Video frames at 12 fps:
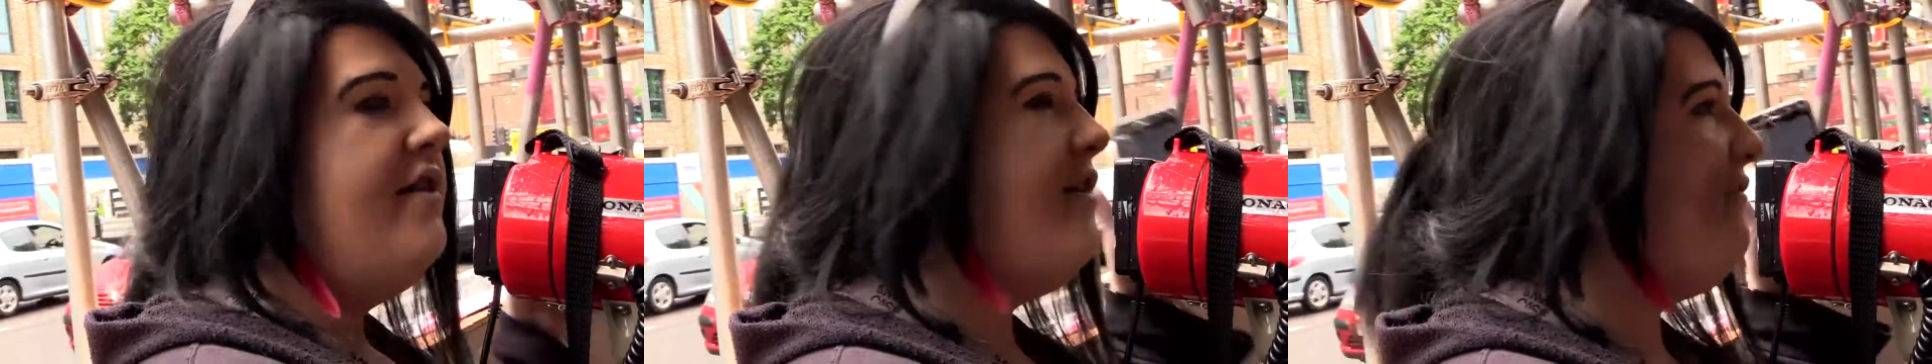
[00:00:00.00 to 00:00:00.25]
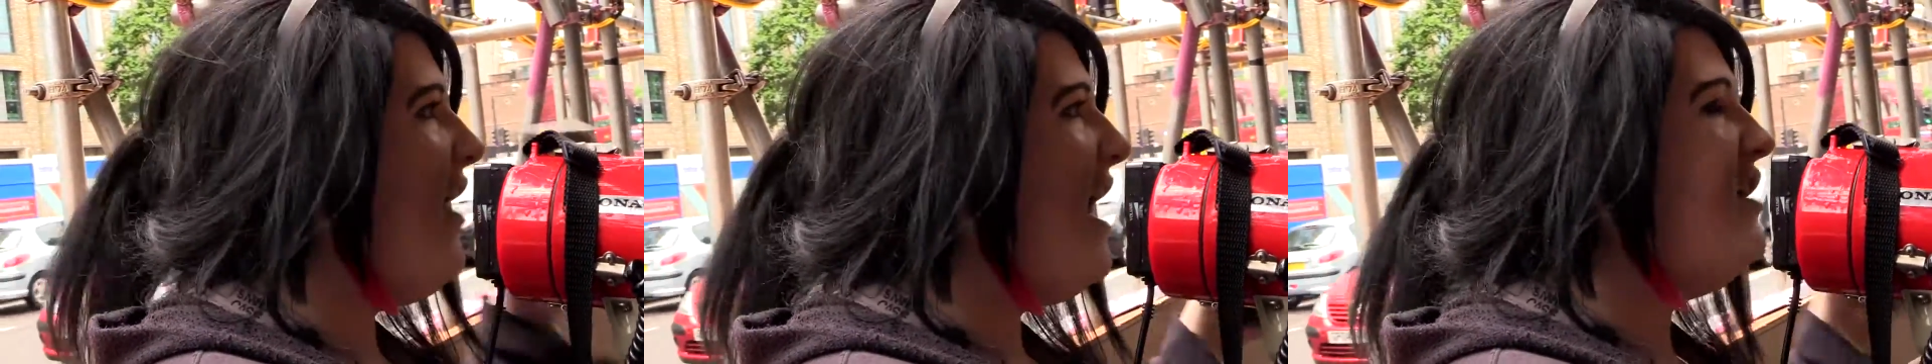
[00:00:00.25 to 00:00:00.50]

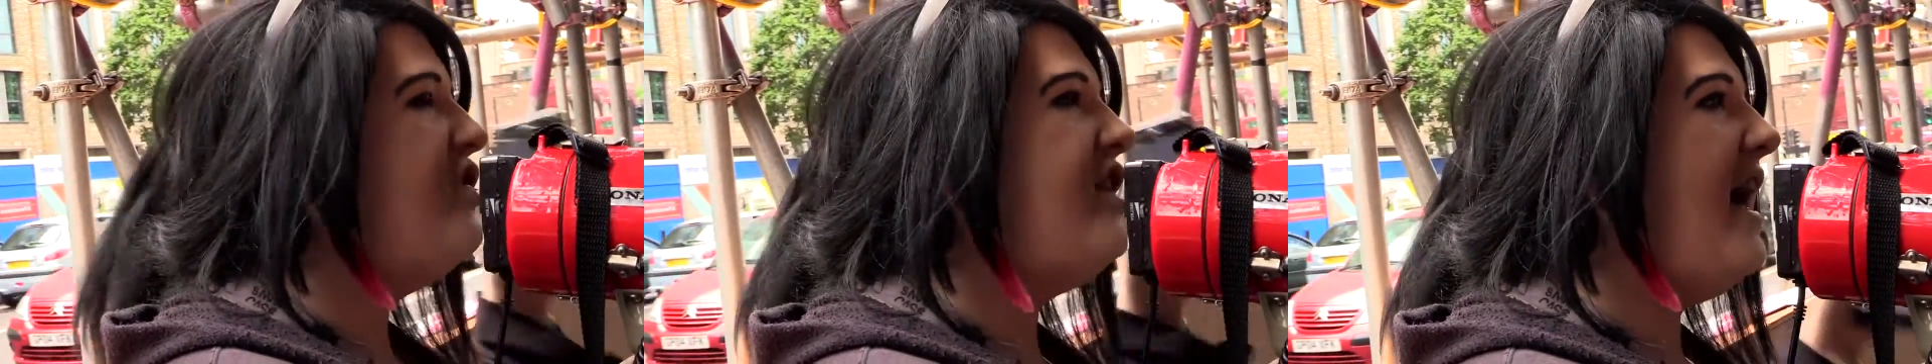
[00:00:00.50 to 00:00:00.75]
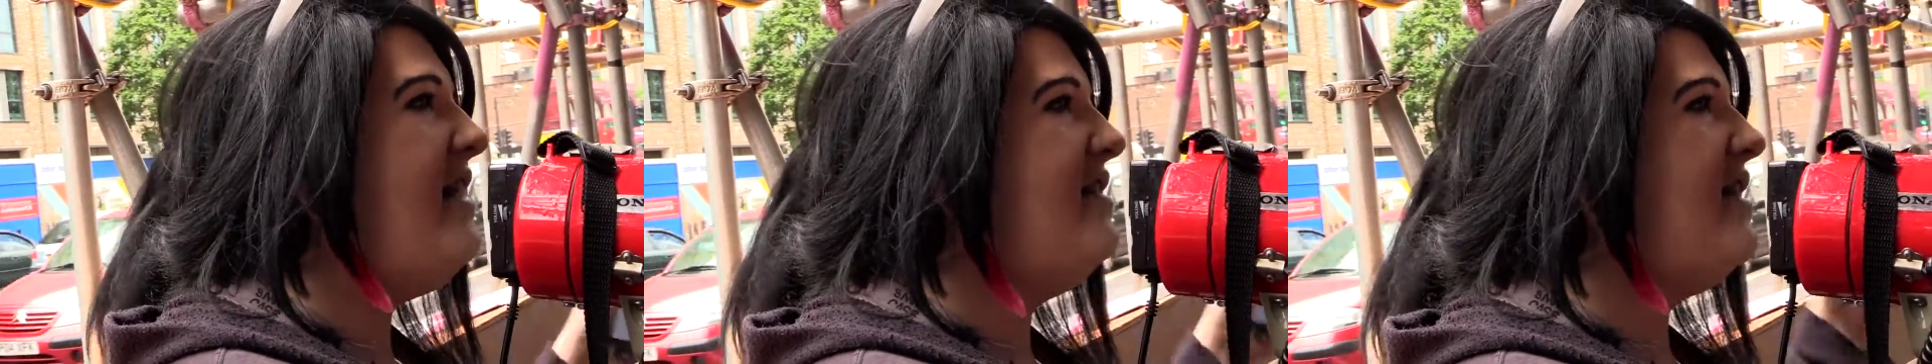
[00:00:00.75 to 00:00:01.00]
the Vice
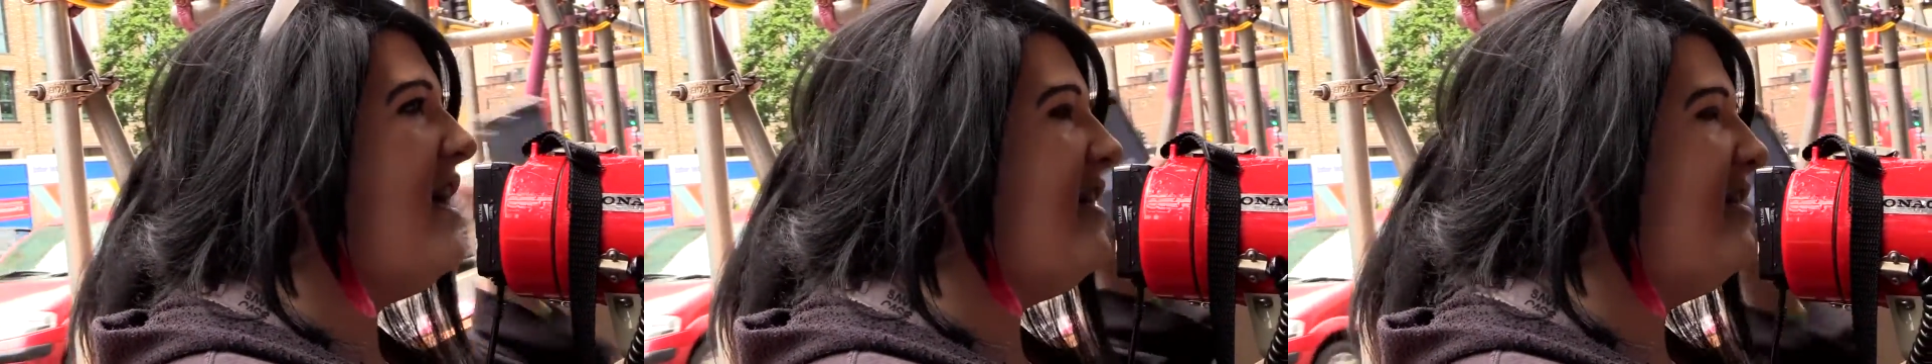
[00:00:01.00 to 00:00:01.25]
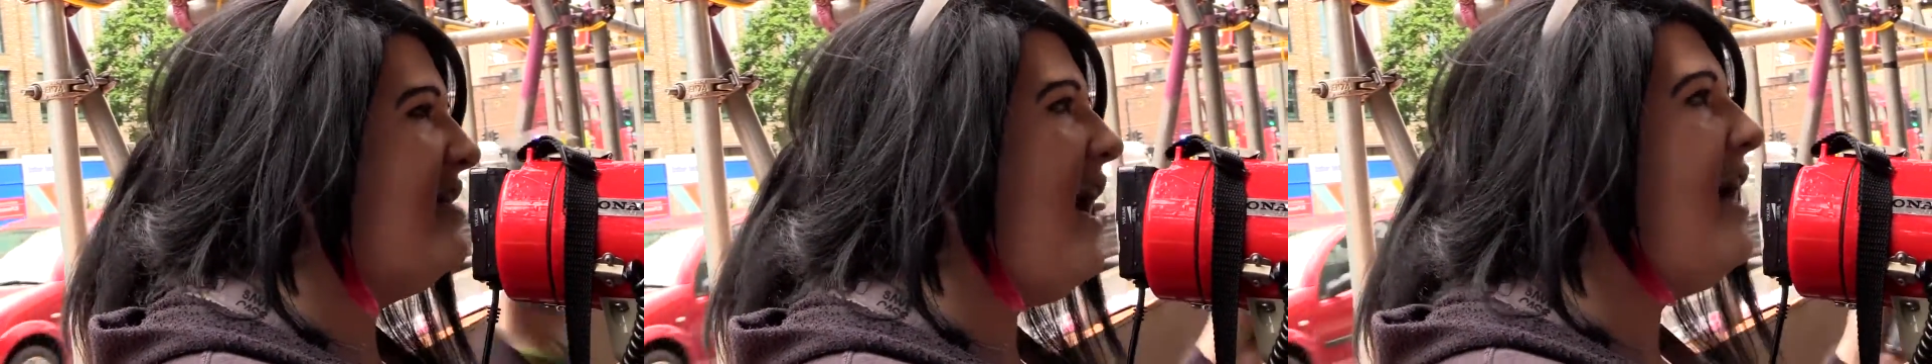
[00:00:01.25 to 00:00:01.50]
Chancellor
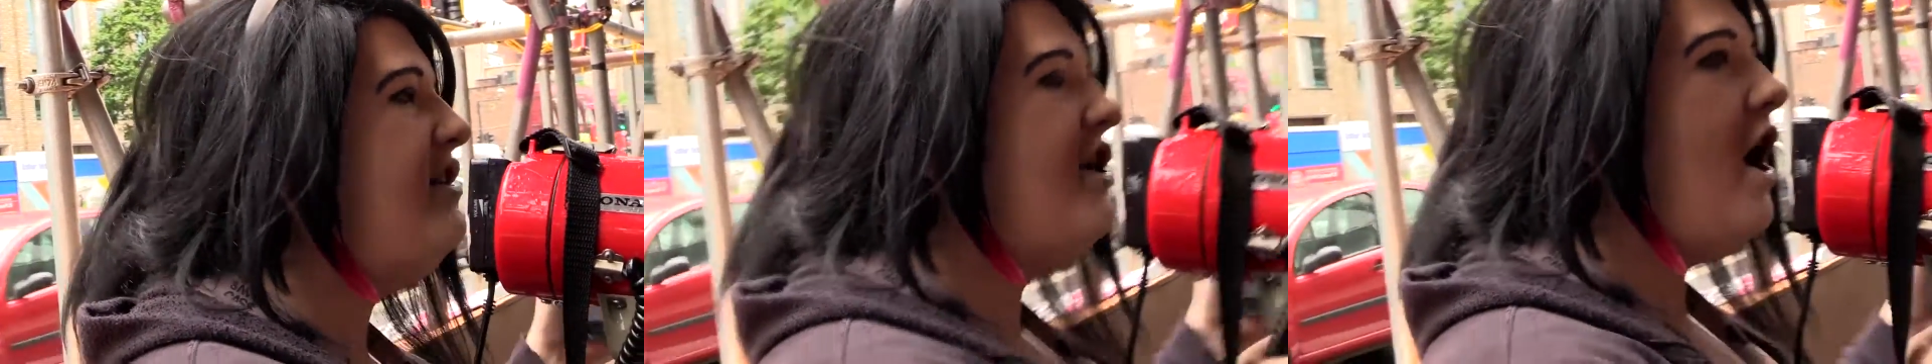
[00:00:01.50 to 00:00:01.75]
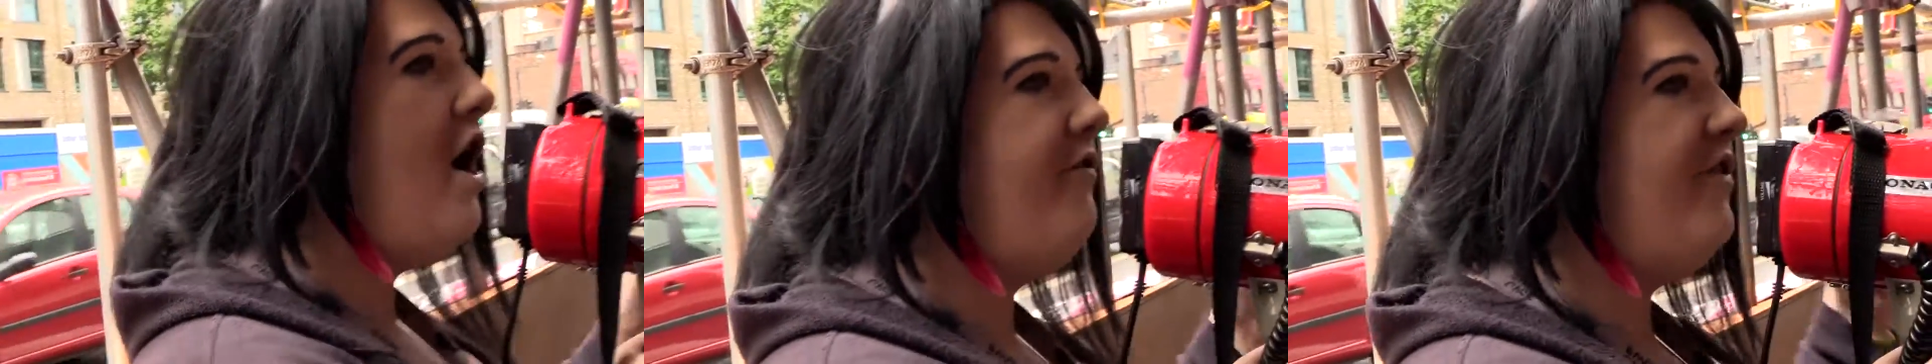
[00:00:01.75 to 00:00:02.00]
slagged
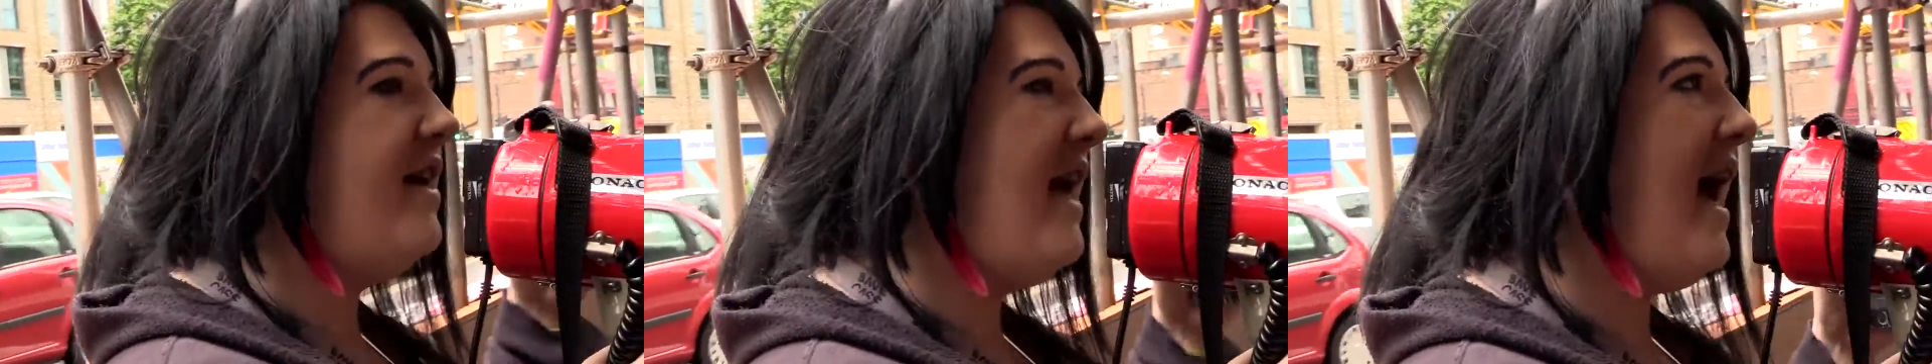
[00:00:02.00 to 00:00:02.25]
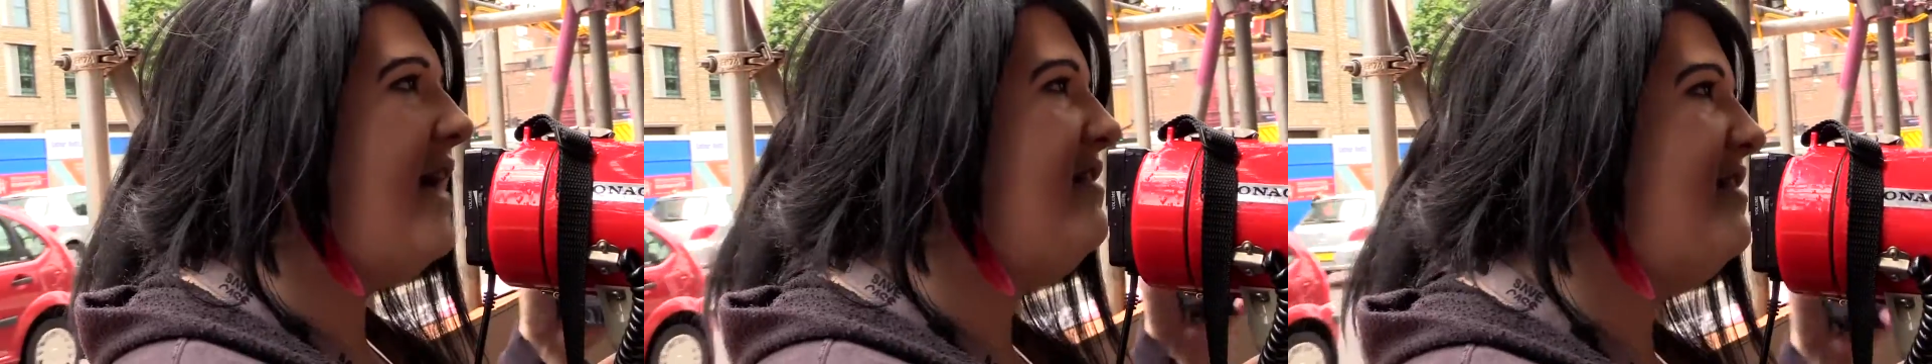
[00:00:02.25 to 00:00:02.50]
off the
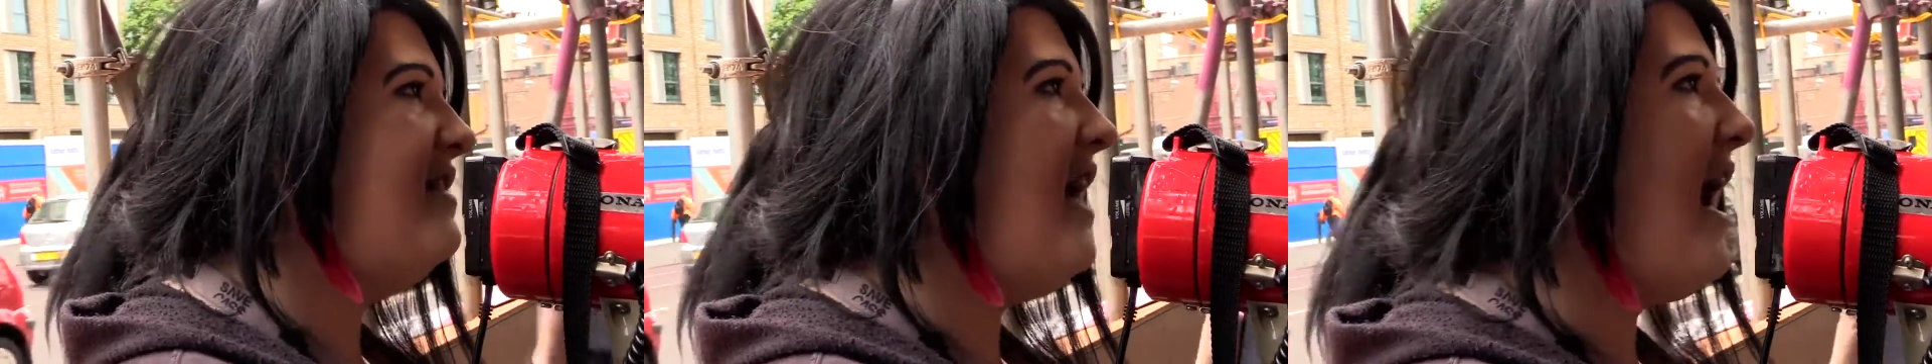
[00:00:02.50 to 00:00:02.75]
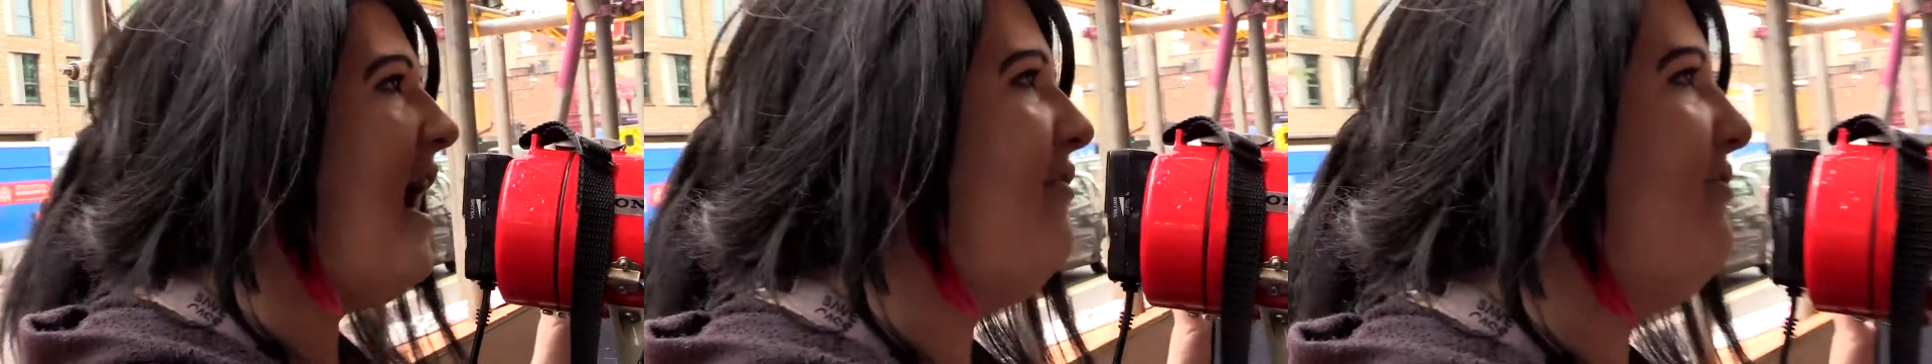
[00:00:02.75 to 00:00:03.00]
Cass
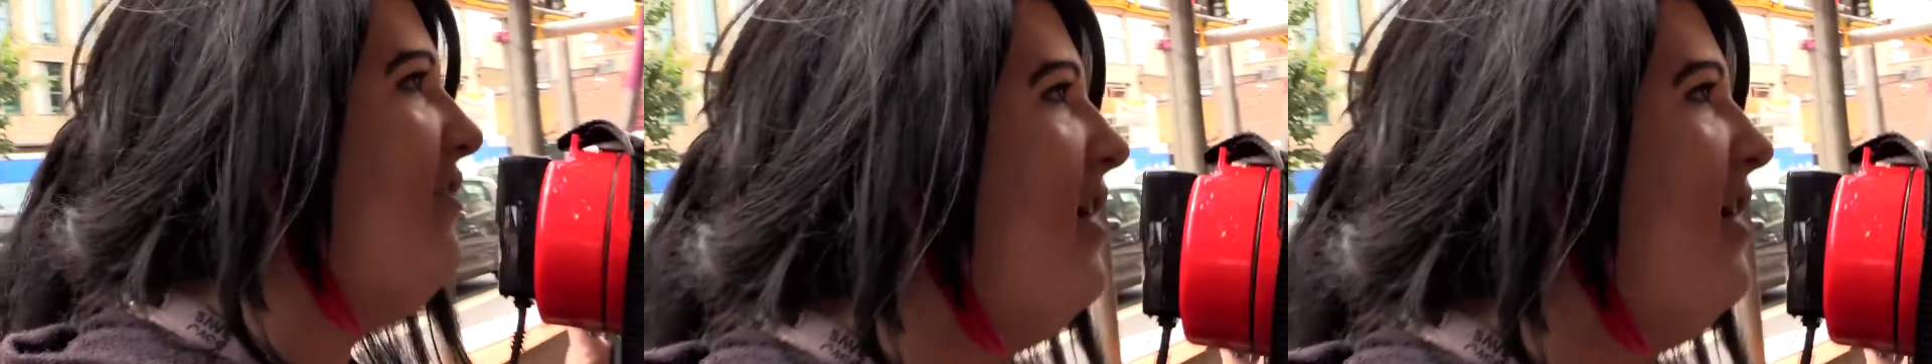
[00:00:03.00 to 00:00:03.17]
staff.